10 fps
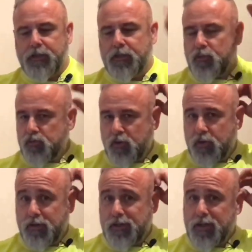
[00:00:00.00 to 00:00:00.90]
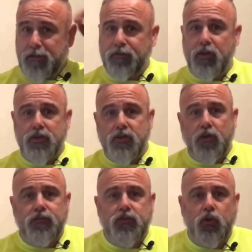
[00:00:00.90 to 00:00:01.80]
Right, okay, first
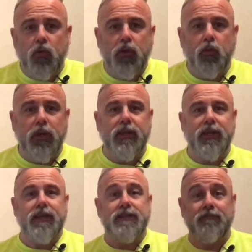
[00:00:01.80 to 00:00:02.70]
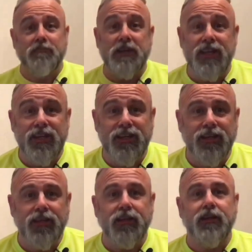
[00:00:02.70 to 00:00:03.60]
off, Tool of the Week isn't me,
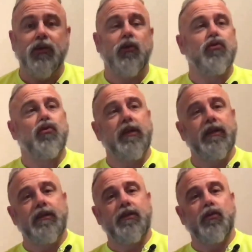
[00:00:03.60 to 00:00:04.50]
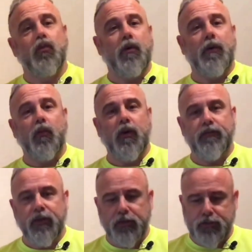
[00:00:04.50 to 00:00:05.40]
contrary to what my wife
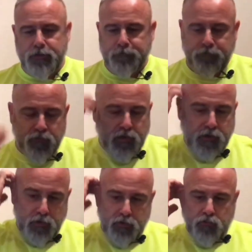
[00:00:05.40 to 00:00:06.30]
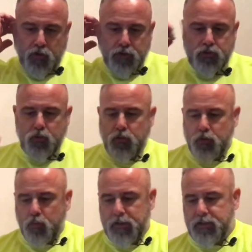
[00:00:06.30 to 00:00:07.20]
thinks. Right, Tool of the
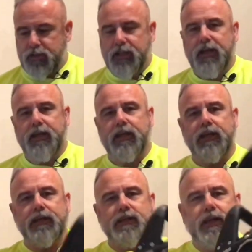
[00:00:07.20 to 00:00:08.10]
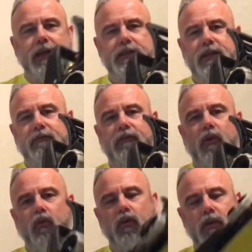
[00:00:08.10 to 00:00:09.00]
Week today is the
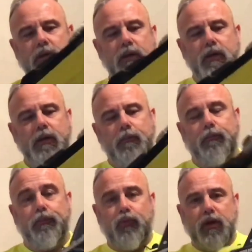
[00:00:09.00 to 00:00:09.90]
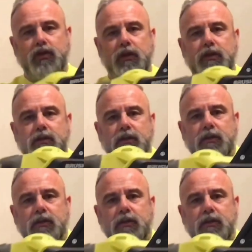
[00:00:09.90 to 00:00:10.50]
18-volt brushless